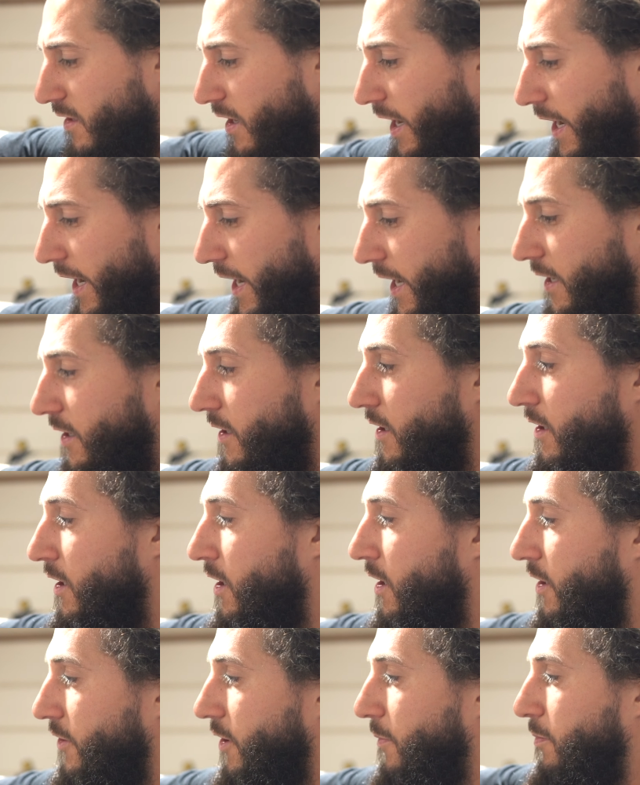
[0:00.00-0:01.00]
and
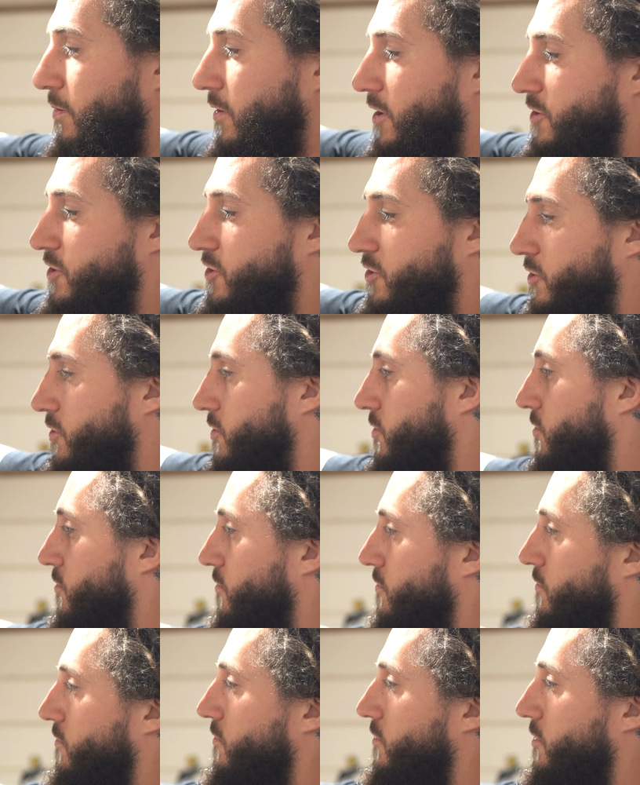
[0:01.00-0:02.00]
the plus two,
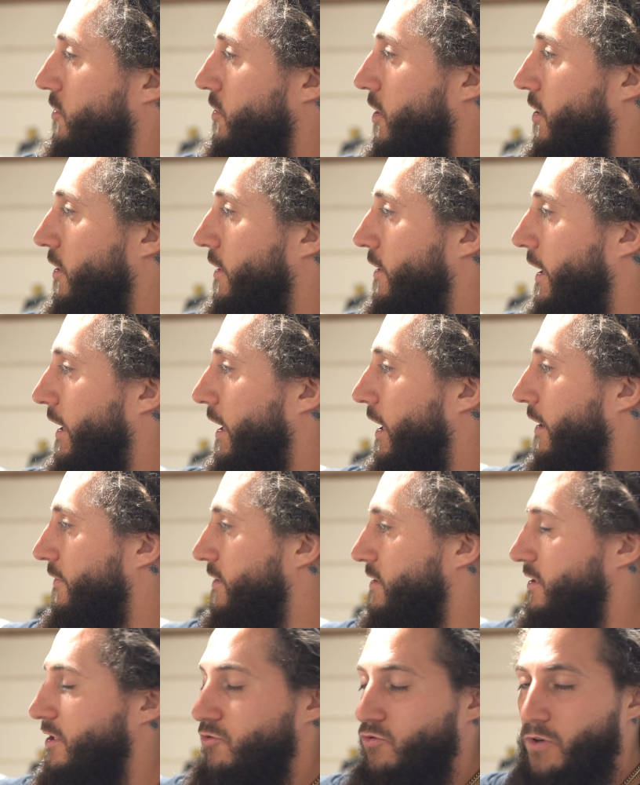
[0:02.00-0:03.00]
you know, it
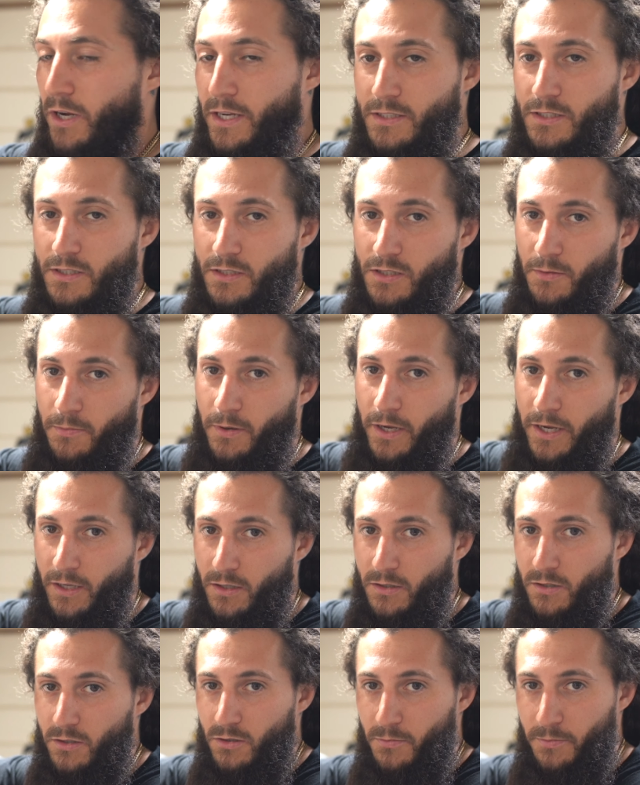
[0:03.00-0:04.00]
obviously raises the bike
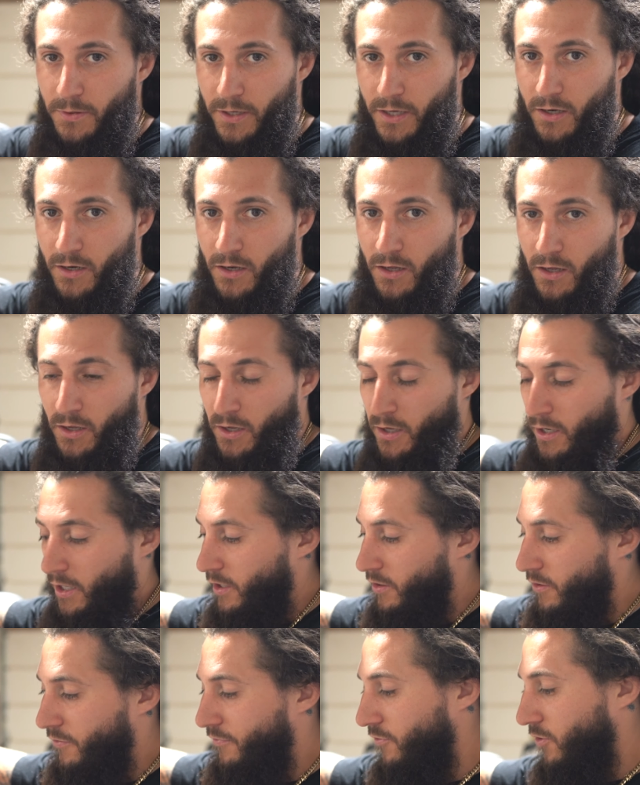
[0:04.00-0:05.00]
a little bit
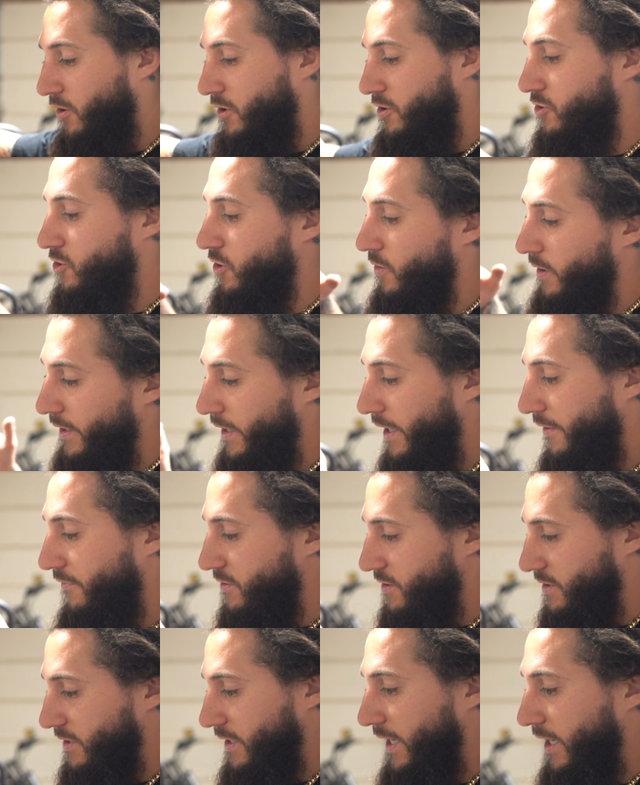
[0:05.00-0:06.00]
in the front, so it
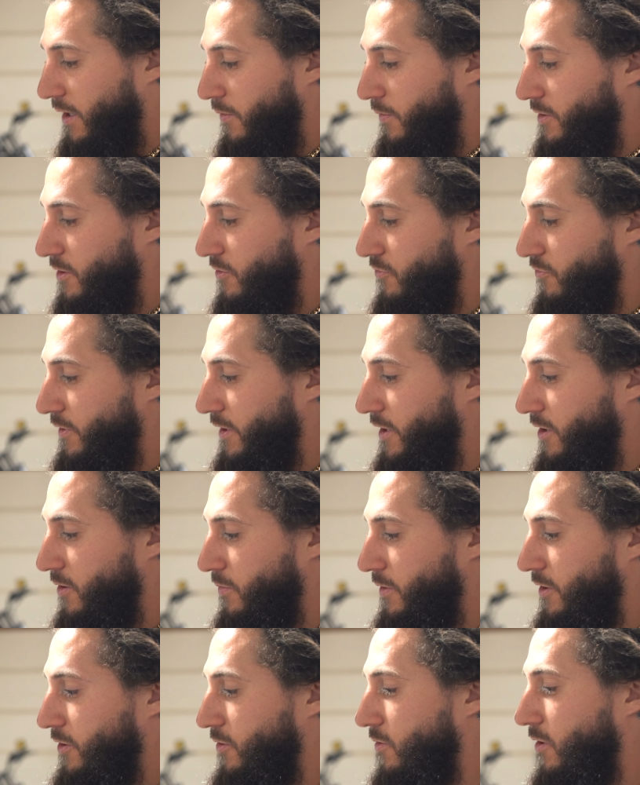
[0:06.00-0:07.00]
levels it out with the rear.
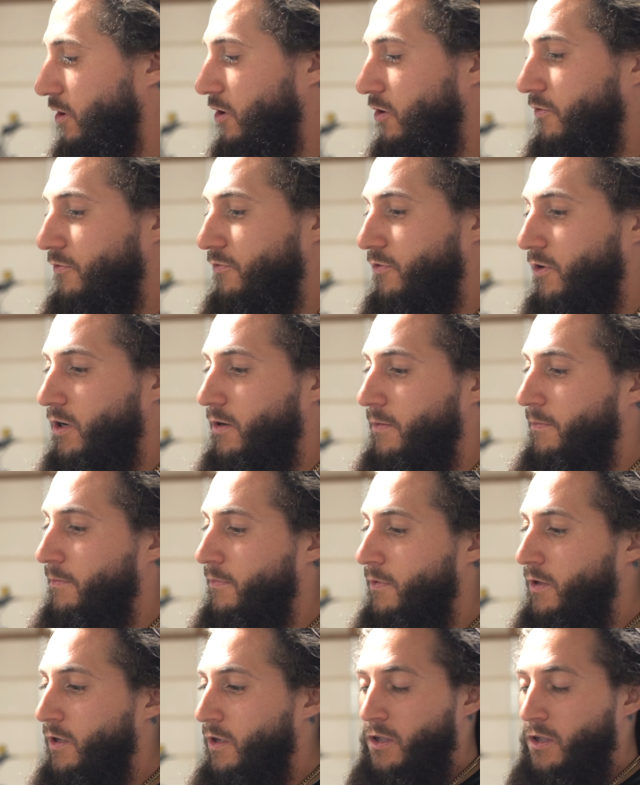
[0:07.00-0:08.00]
When you go from,
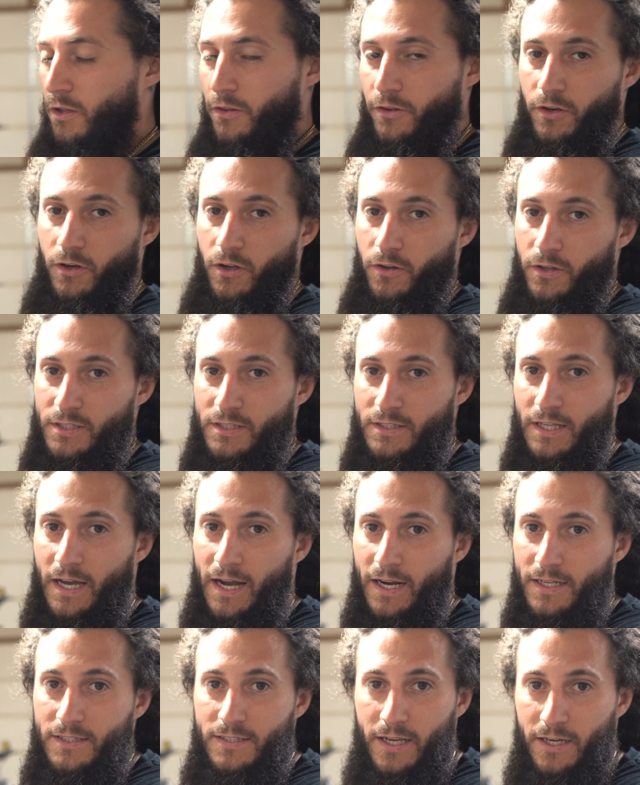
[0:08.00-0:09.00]
you know, the
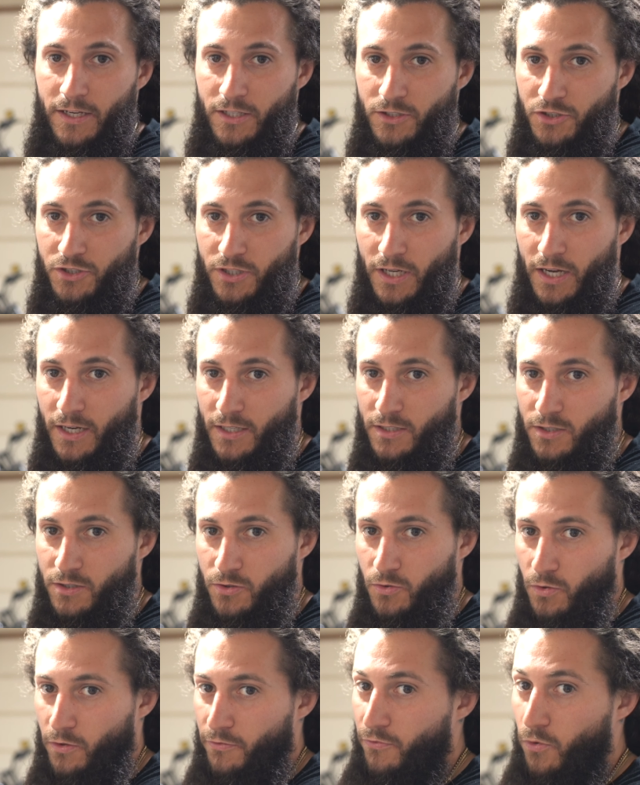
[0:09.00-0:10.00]
stock 10-inch shocks
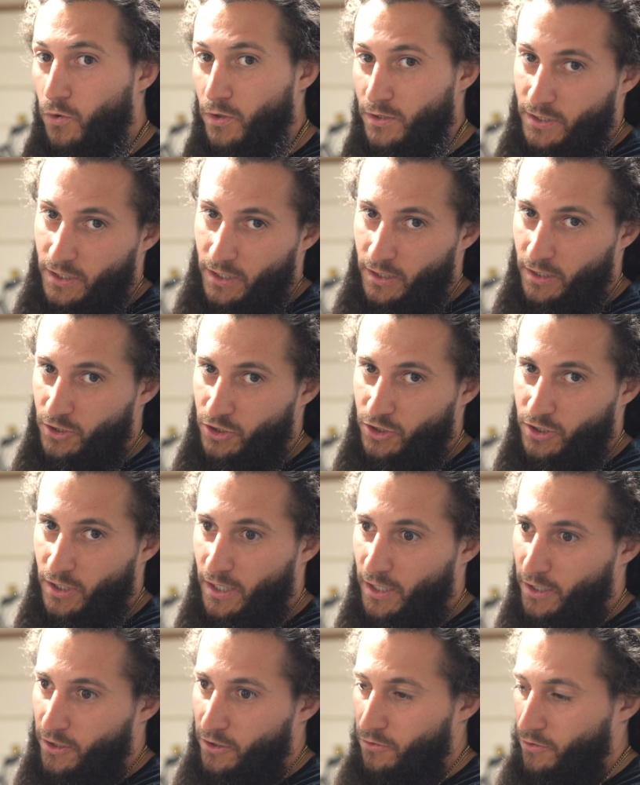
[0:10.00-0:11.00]
to a 14-inch
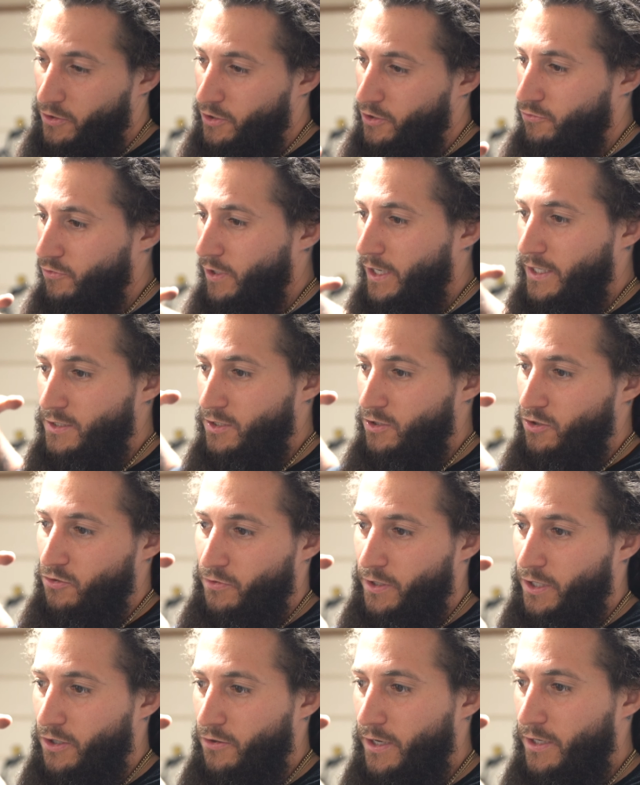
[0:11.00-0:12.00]
shock, you're raising the
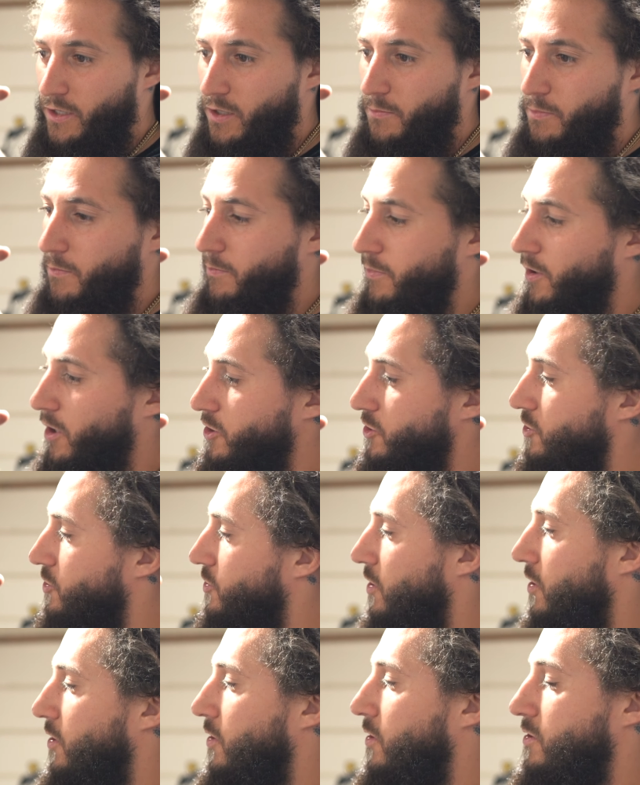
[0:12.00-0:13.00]
rear end up a bunch,
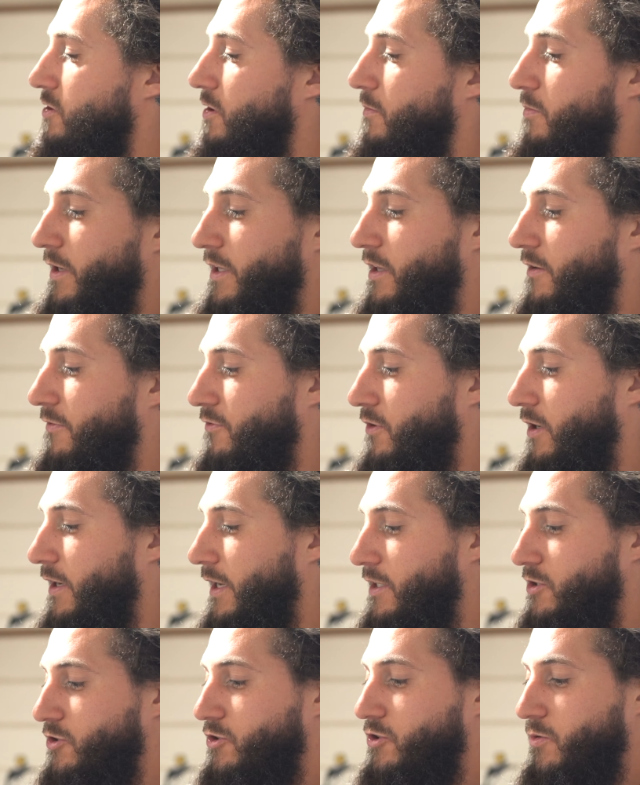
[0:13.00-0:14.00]
so to bring the front
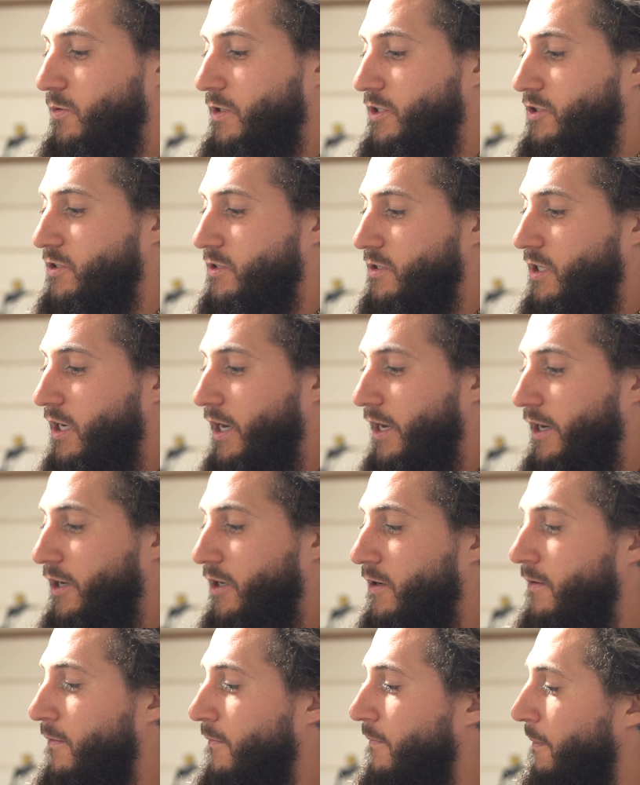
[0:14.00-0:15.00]
end 2 inches
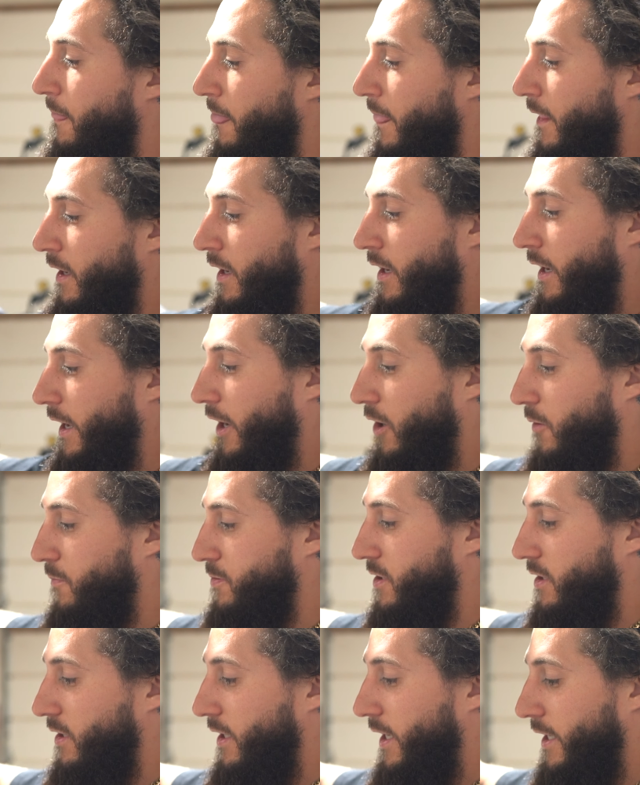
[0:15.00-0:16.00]
higher helps
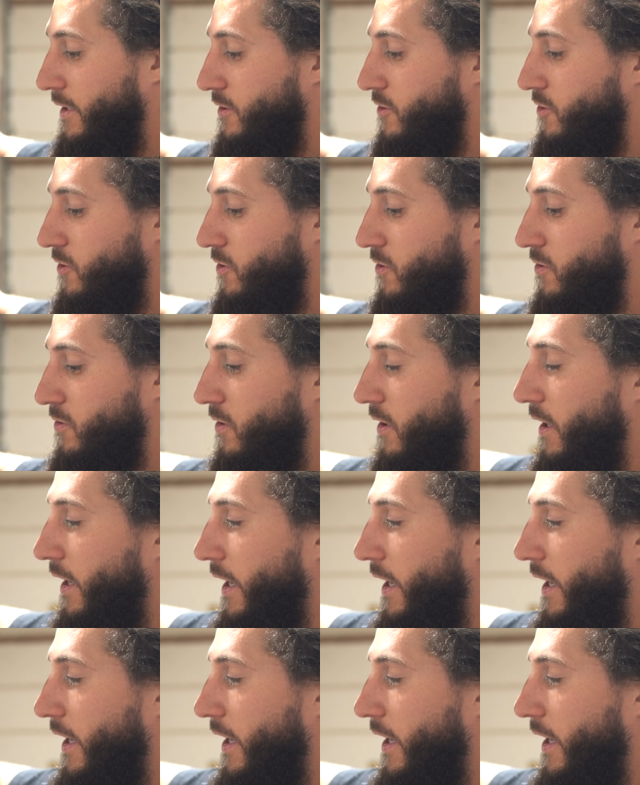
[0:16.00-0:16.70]
a lot too.